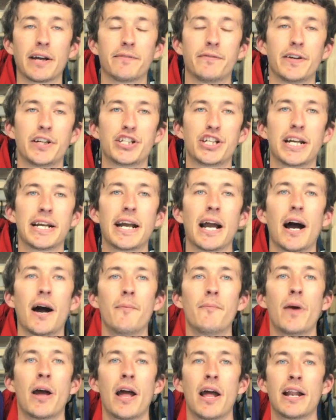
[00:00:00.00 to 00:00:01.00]
fishing,
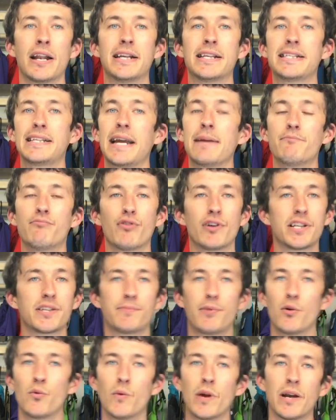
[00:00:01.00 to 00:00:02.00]
the same
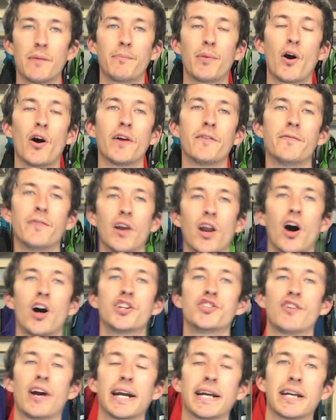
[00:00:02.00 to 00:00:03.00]
principle will apply for
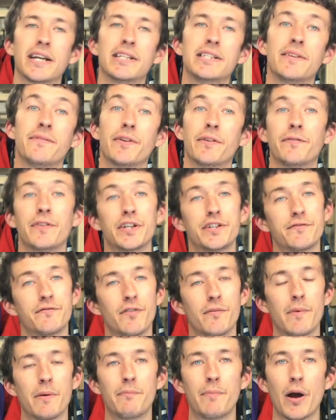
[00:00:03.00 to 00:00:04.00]
larger anchors if you're fishing
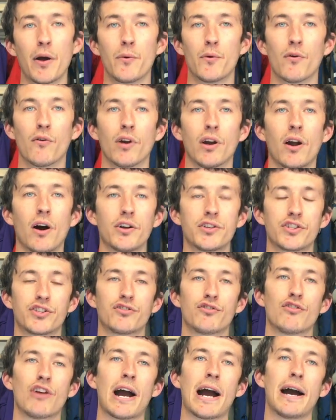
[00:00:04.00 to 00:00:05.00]
from a boat or a larger
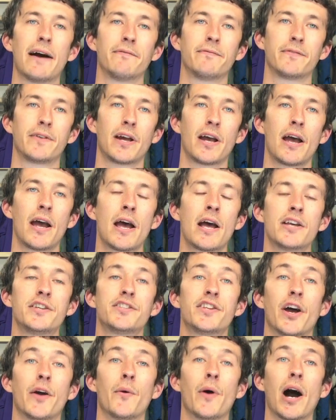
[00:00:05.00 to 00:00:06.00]
craft.
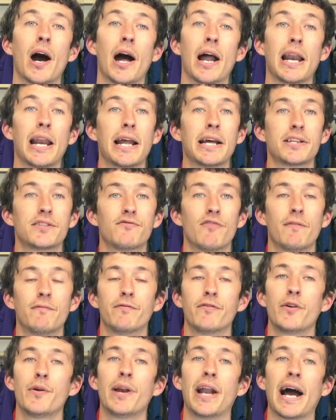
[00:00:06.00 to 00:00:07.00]
So let's run
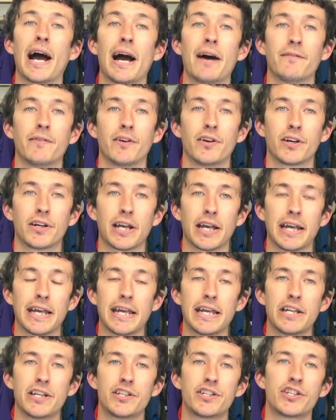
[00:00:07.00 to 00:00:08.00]
through and have a look at
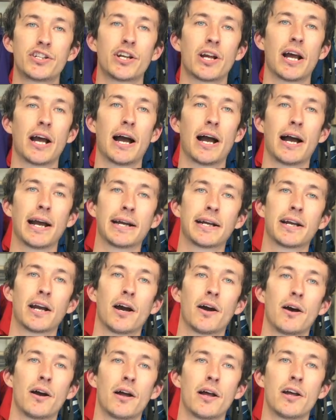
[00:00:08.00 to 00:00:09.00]
each
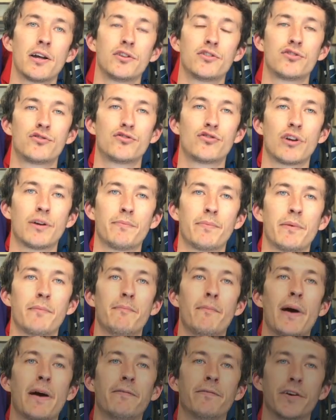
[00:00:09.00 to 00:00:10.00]
anchor trip
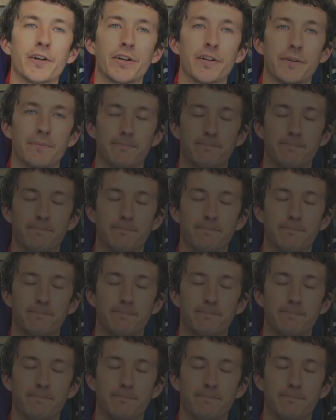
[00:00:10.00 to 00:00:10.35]
method.